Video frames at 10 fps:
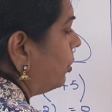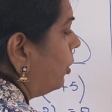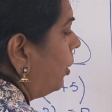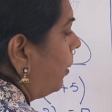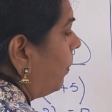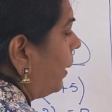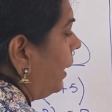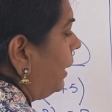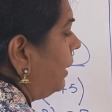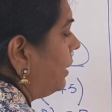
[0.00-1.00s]
to
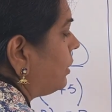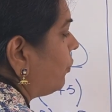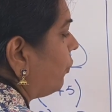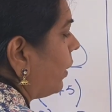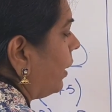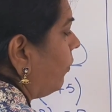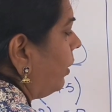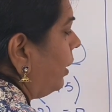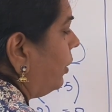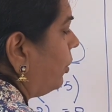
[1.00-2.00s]
minus
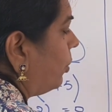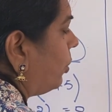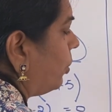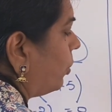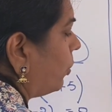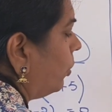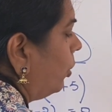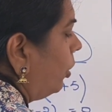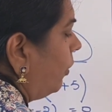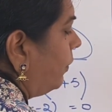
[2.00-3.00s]
5 into
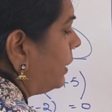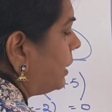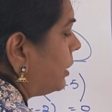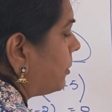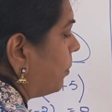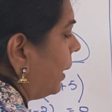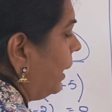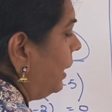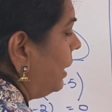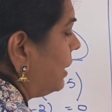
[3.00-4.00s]
2, which is
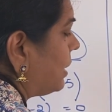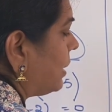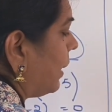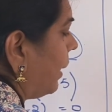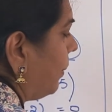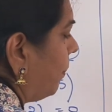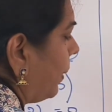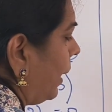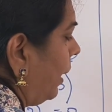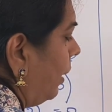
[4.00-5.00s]
minus 10
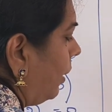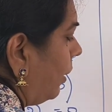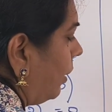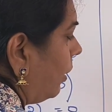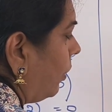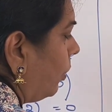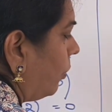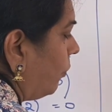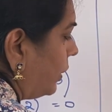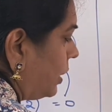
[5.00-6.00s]
by,
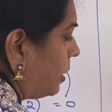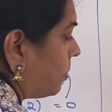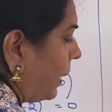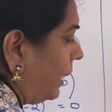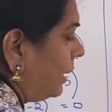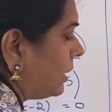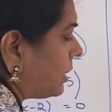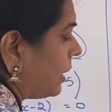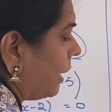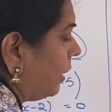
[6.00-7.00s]
which is
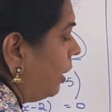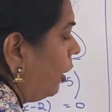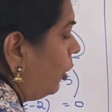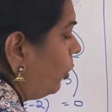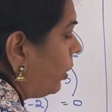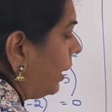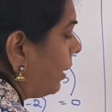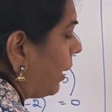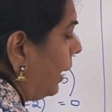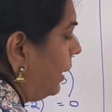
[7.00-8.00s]
minus 10. You
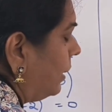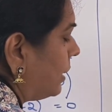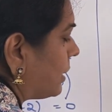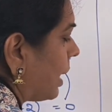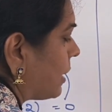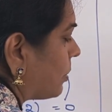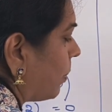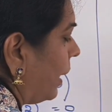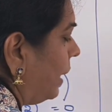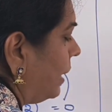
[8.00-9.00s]
can write this as
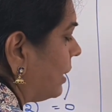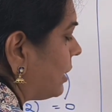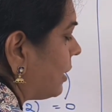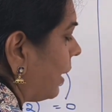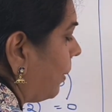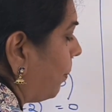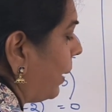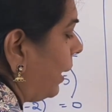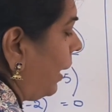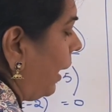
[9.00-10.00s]
minus 10
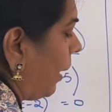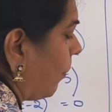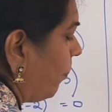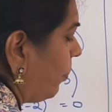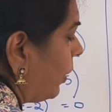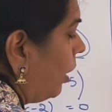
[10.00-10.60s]
by a.